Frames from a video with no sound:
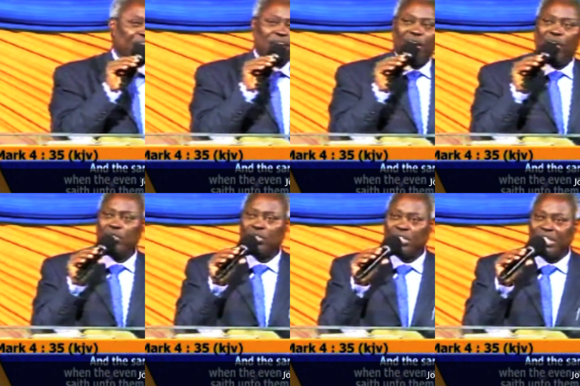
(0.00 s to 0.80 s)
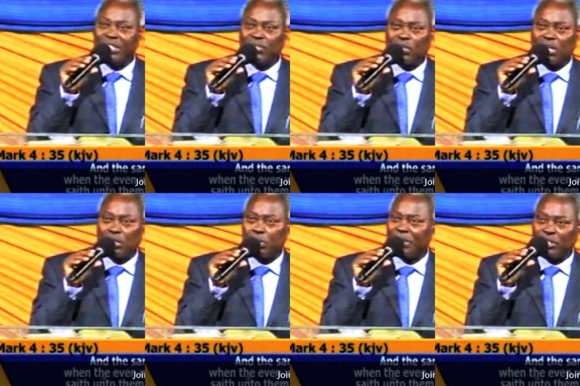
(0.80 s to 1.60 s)
The Lord Jesus
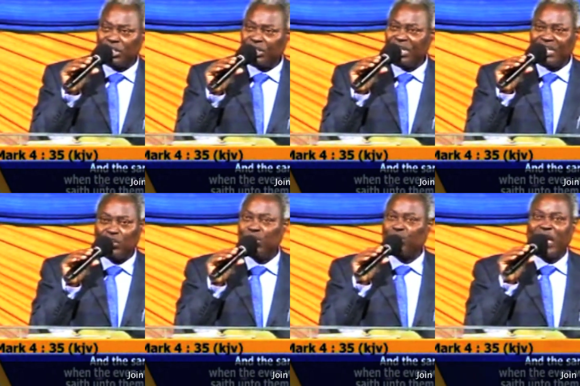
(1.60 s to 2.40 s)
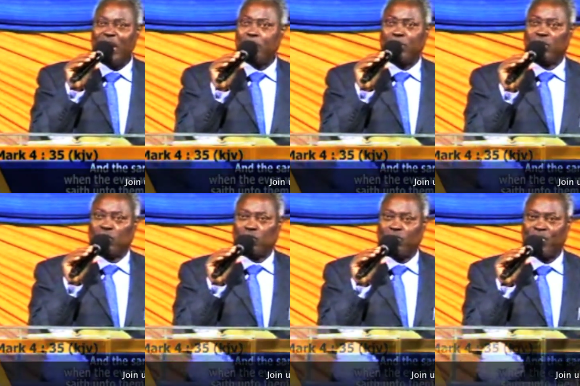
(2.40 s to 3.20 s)
has been teaching his
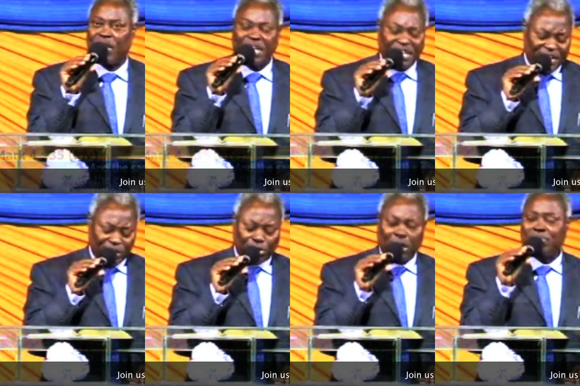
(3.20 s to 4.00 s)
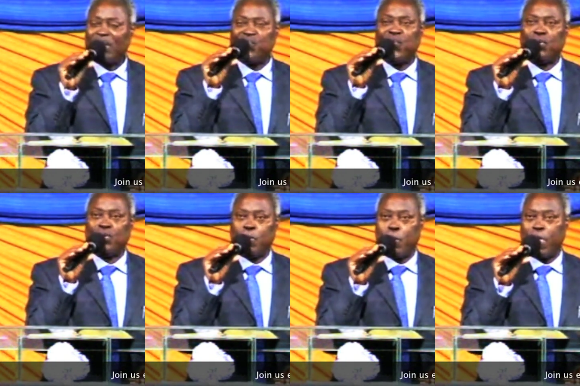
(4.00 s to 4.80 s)
disciples in chapter
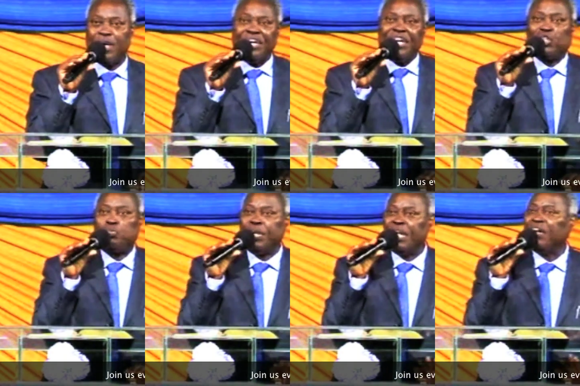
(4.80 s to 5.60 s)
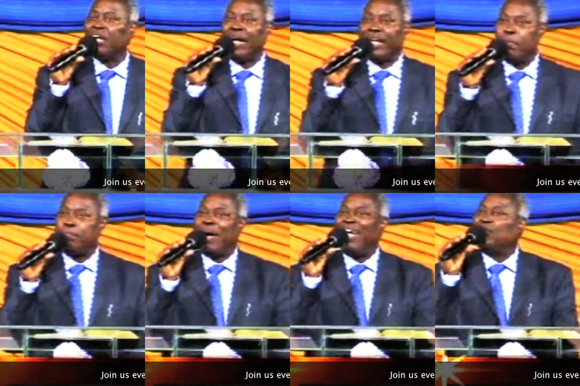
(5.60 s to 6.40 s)
4. It's been like a
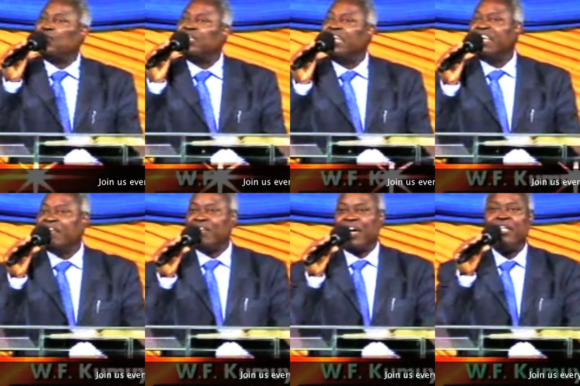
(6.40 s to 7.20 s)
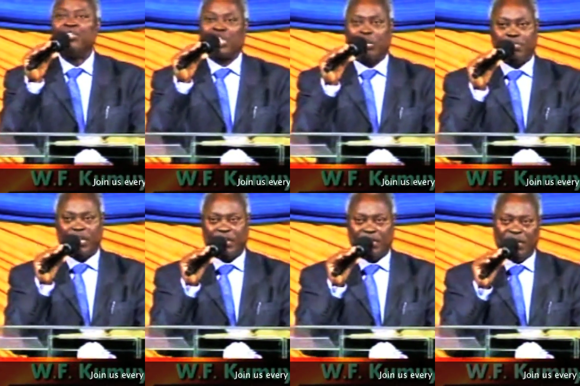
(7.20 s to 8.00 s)
passive
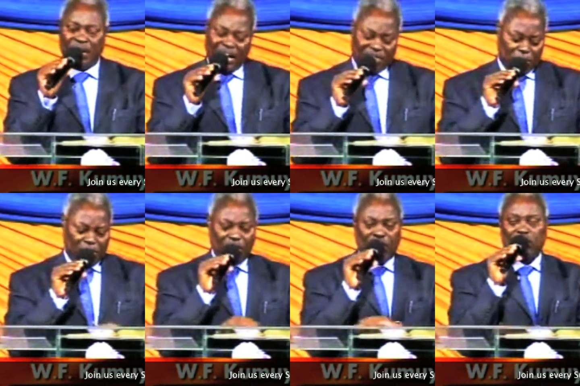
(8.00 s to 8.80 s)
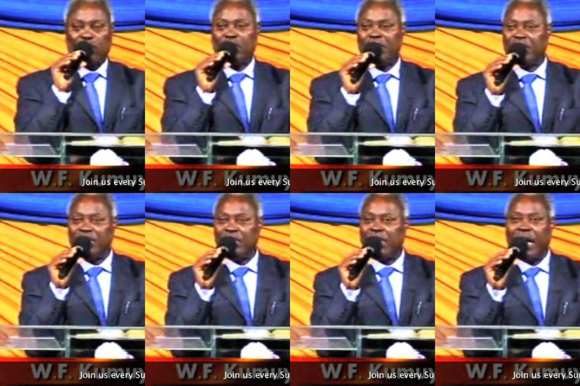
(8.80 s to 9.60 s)
chapter. Everybody just
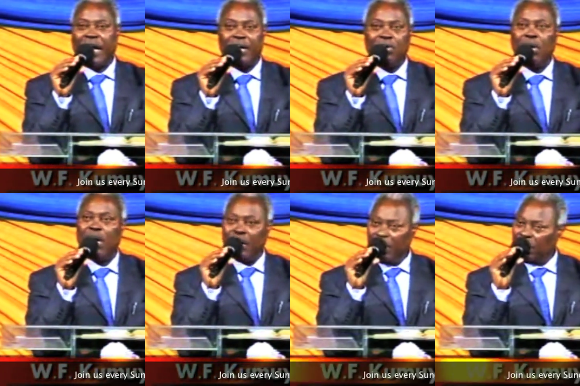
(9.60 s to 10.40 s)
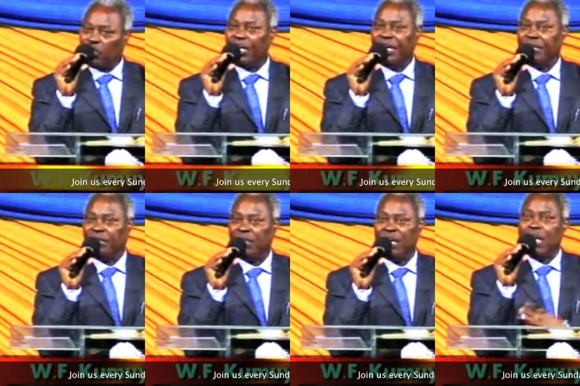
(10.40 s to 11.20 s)
sitting down and
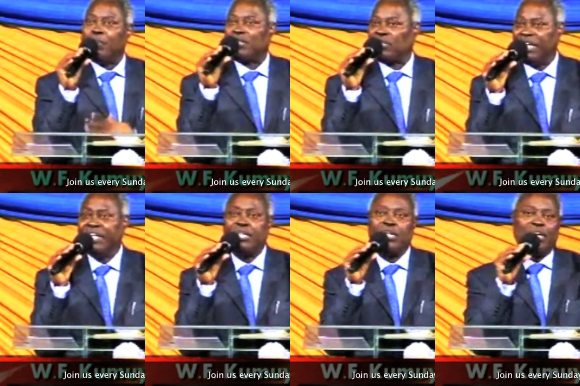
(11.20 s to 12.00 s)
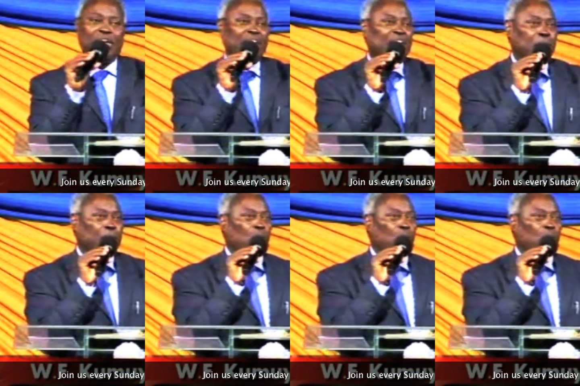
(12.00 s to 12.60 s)
listening. But thank God, number